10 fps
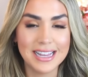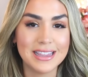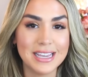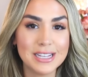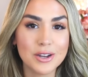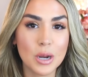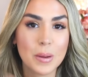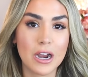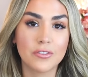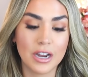These are a
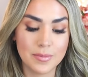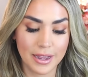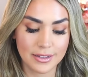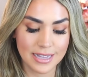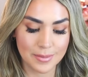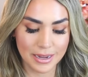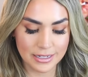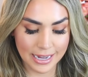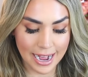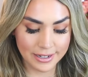pair of Ray-Bans that my
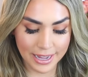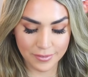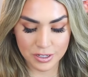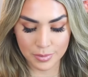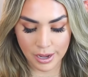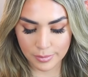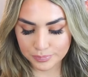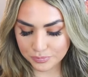dad gave to me